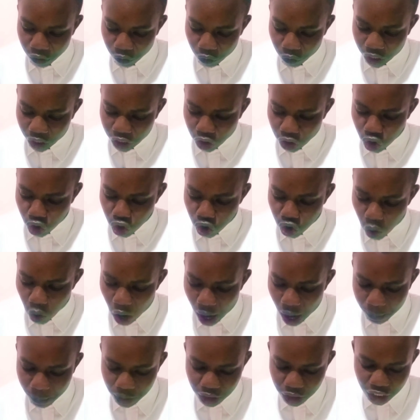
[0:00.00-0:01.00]
They
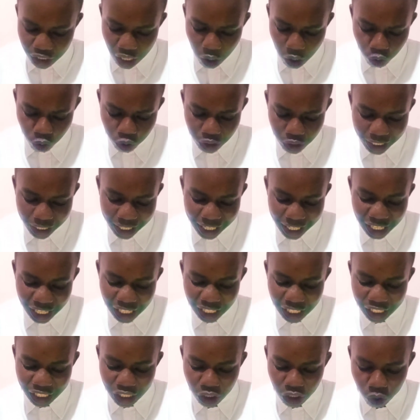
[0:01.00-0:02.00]
swarmed down the
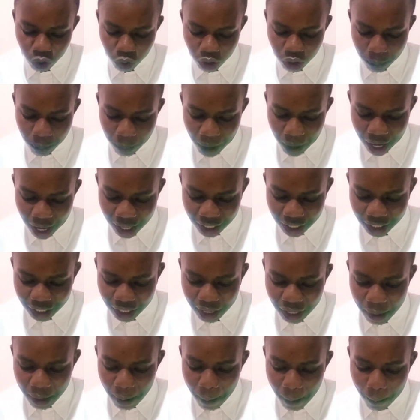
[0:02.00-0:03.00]
hill into the park,
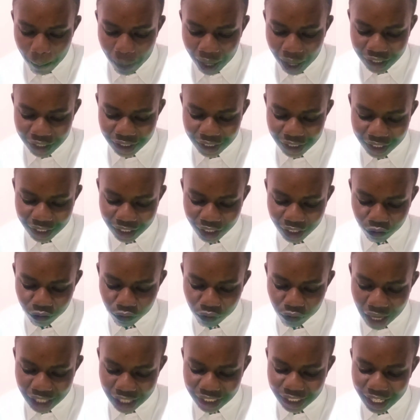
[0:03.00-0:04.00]
past the
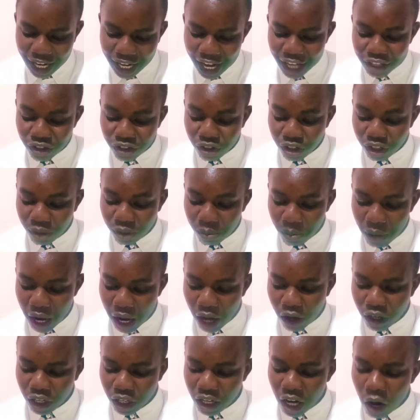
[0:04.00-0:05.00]
first ice cream
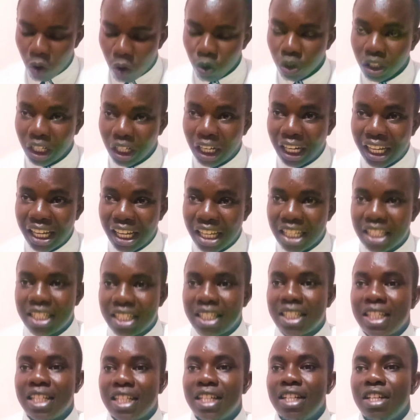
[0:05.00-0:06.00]
mound round the
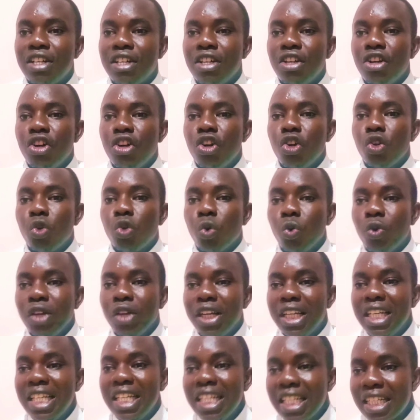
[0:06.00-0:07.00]
lakes to
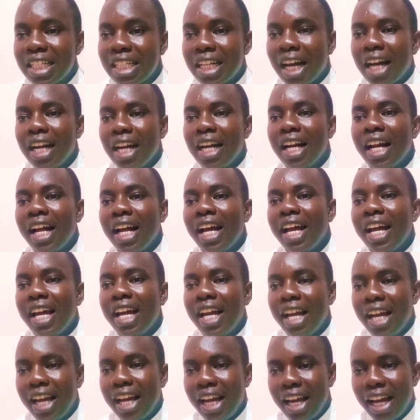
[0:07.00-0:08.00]
the eastern
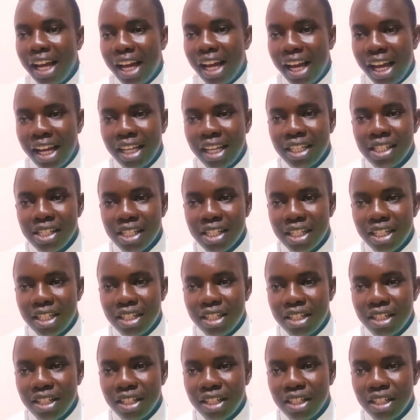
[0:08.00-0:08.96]
exit.